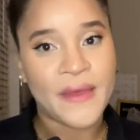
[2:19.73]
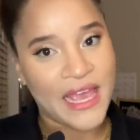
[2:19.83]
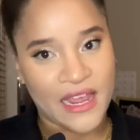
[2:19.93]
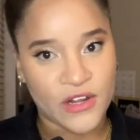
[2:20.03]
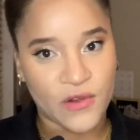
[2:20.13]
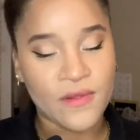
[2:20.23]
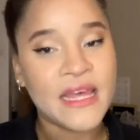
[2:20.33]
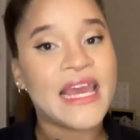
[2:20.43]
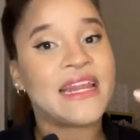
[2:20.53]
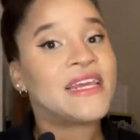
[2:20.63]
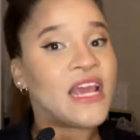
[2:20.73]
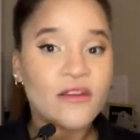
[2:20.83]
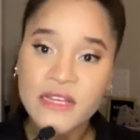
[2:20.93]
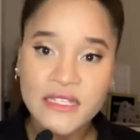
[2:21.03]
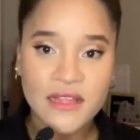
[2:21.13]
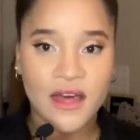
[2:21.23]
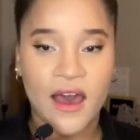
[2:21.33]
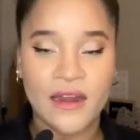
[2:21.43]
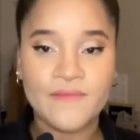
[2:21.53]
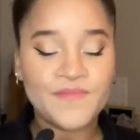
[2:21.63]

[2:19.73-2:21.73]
handle. It carries a lot.